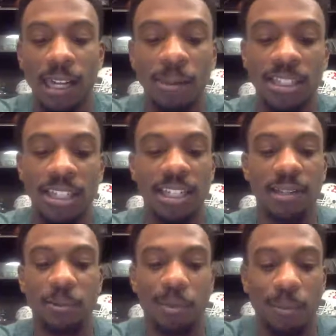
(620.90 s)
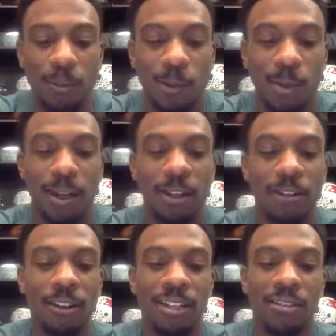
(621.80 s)
I would say that one of
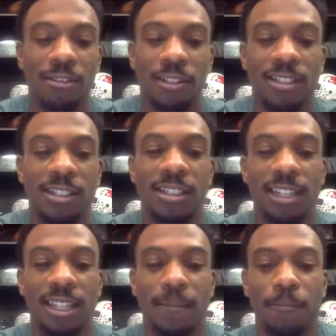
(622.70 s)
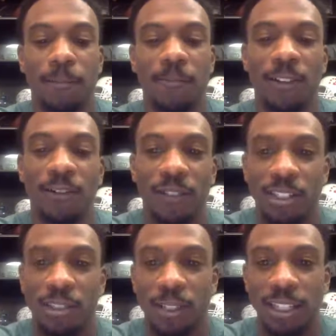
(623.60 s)
my greatest strengths is that I'm very
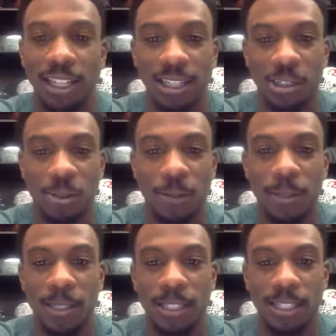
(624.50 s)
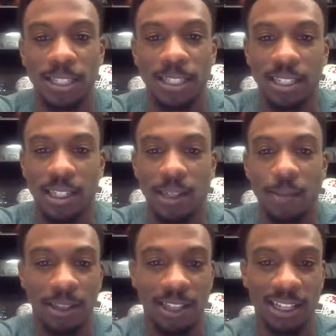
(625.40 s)
physical at the line of scrimmage.
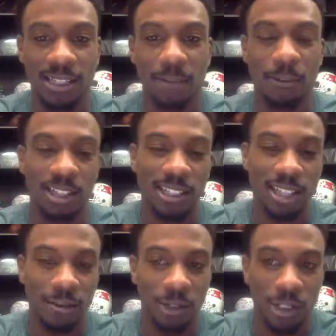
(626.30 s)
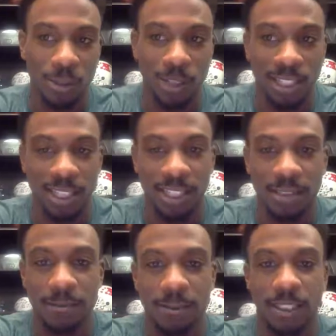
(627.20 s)
Whether that's in press coverage or whether
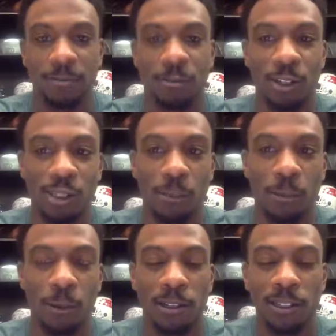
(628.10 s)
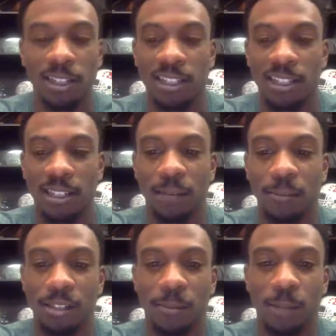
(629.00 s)
that's in run support.
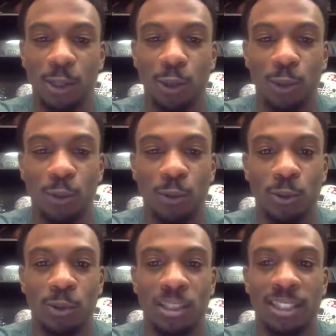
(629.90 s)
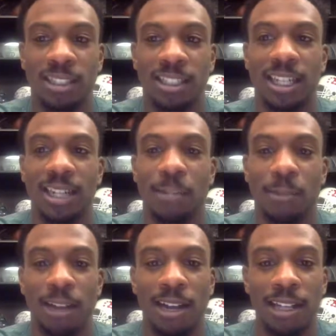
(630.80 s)
I'm someone who takes a lot
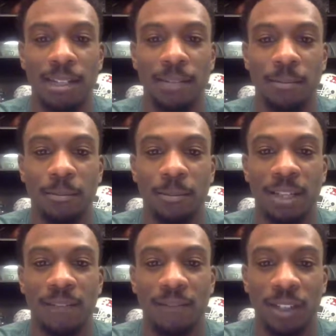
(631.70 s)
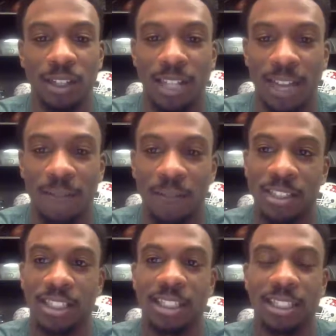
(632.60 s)
of pride in being fit and
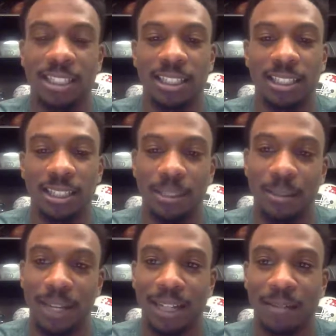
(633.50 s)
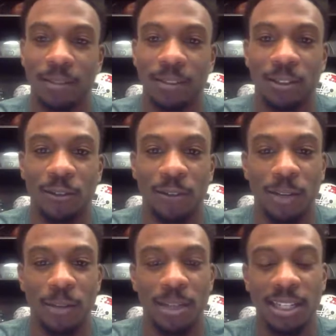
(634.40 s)
out physicaling the man, in
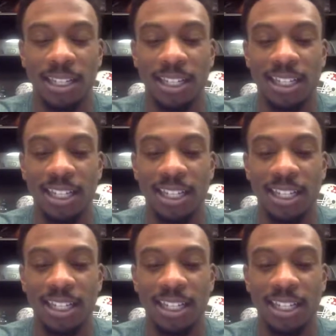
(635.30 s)
front of me.